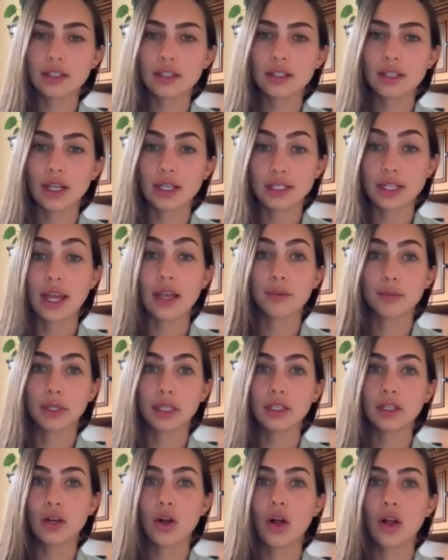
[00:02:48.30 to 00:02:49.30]

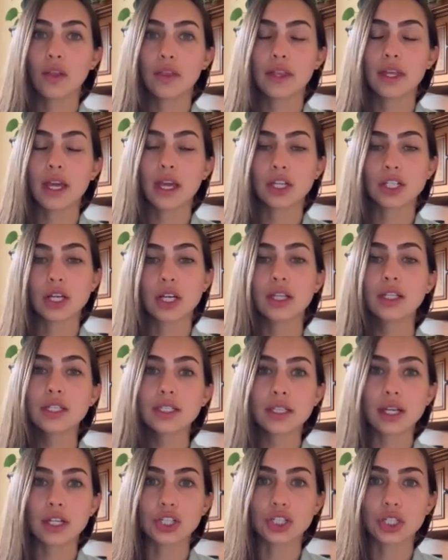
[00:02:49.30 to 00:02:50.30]
assignment called the HL
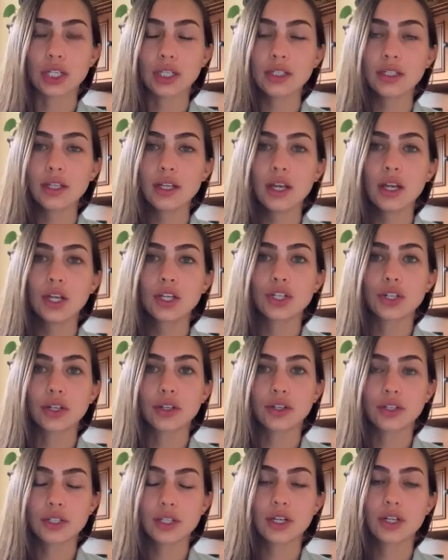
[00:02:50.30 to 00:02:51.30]
extension during
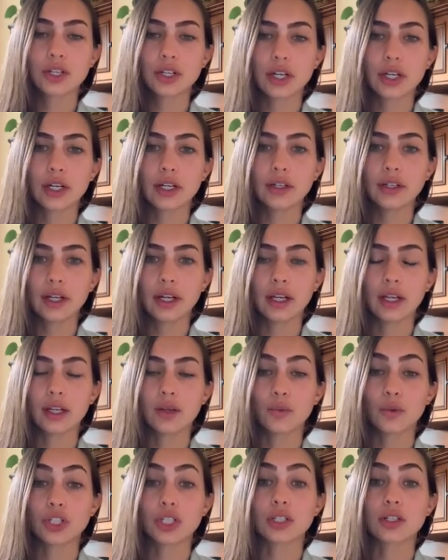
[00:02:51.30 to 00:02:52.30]
their senior year, and
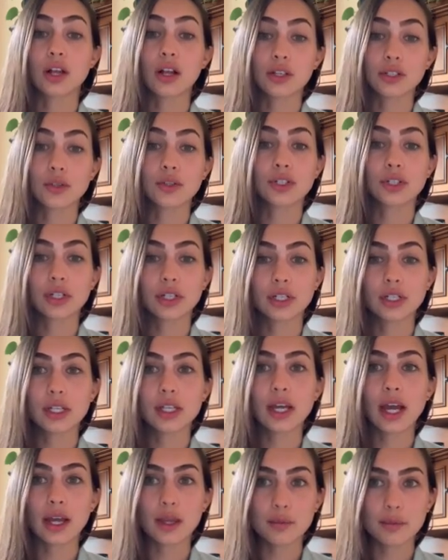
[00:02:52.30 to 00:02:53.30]
which is also turned into
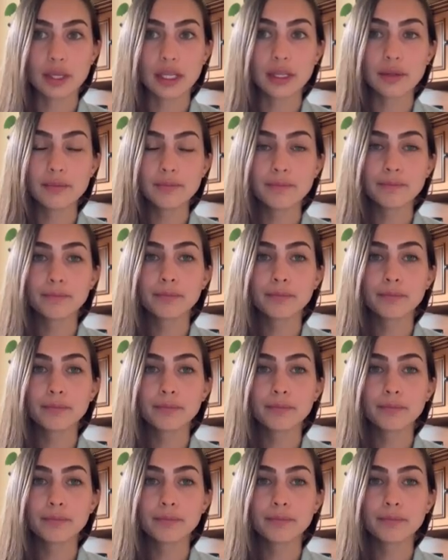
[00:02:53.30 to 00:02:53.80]
the IB.